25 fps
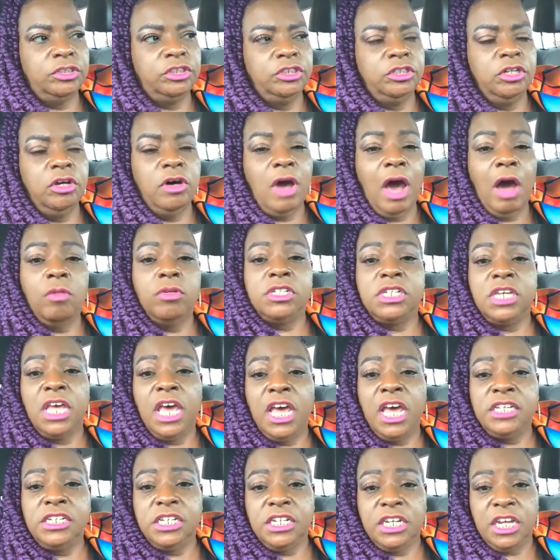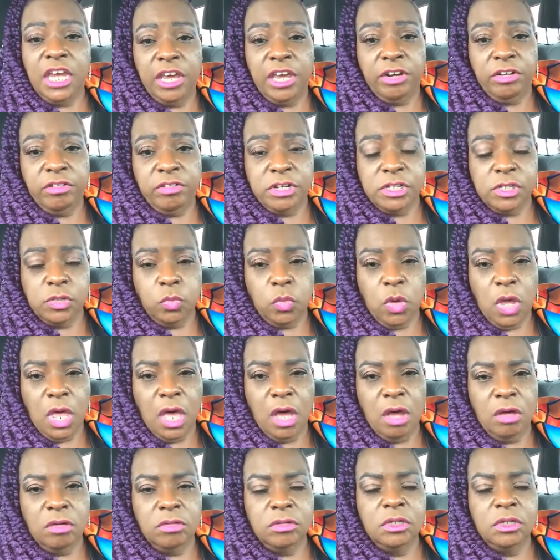you know, I was an educator as well.